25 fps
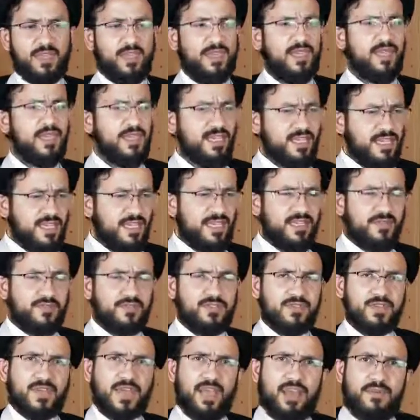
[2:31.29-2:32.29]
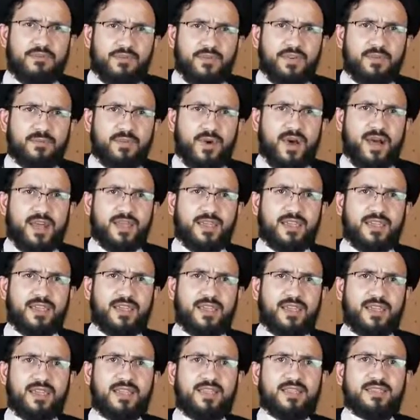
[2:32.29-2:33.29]
He gives
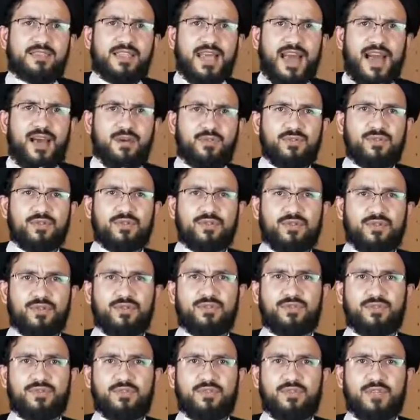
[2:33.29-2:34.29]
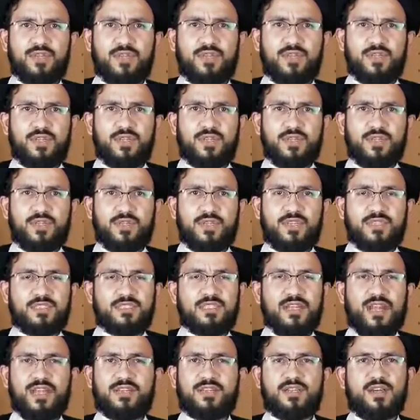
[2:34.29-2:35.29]
everybody his own due. He's
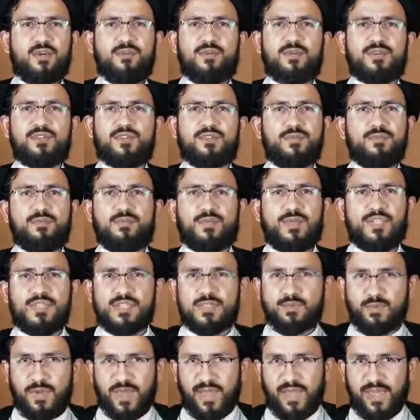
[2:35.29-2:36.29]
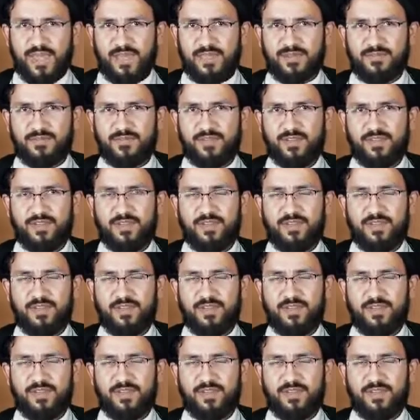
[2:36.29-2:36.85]
not going to misbehave.